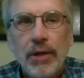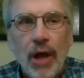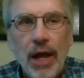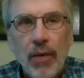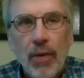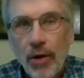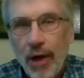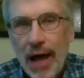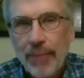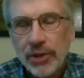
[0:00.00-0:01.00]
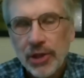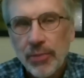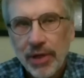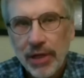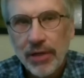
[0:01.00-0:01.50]
to anyone who happens to
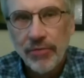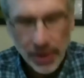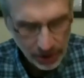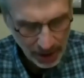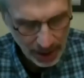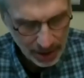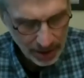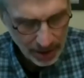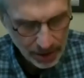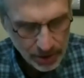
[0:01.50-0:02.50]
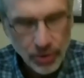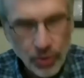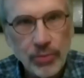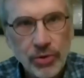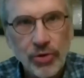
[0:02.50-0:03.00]
be visiting this
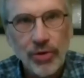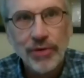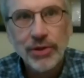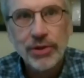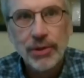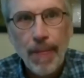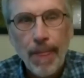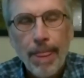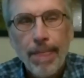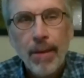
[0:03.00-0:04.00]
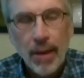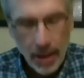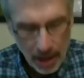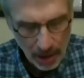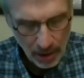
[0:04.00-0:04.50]
Zoom service.
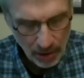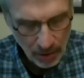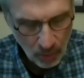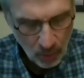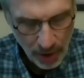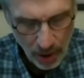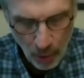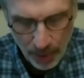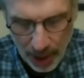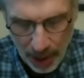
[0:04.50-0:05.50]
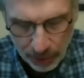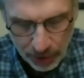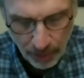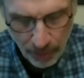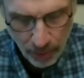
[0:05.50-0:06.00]
And we hope it
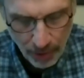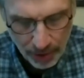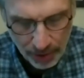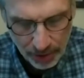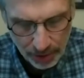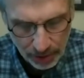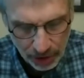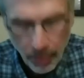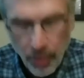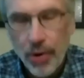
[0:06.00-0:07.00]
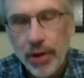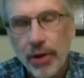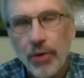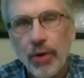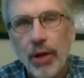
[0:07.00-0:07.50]
helps support
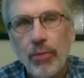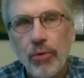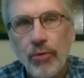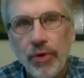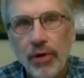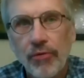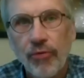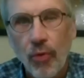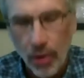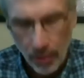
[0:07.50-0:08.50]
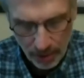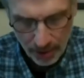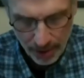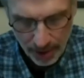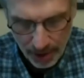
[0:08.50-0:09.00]
you in moving
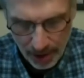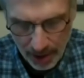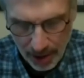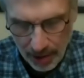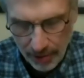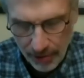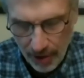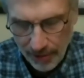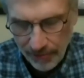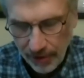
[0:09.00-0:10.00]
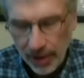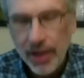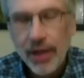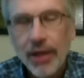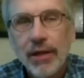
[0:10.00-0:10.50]
forward
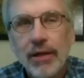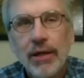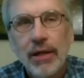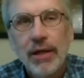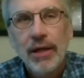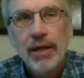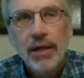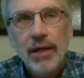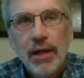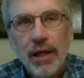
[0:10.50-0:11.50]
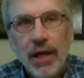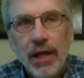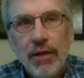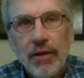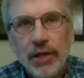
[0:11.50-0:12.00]
thoughtfully
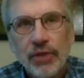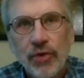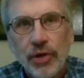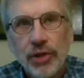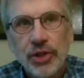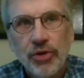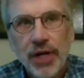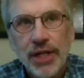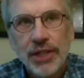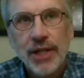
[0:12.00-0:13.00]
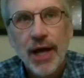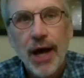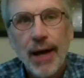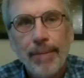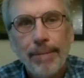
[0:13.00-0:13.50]
in this very strange
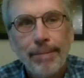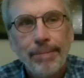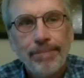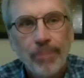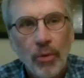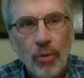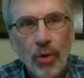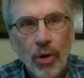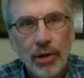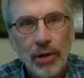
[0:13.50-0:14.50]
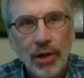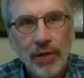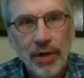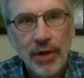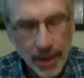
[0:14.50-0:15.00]
time we're all
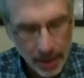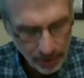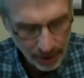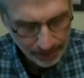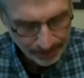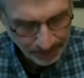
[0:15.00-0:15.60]
living together in.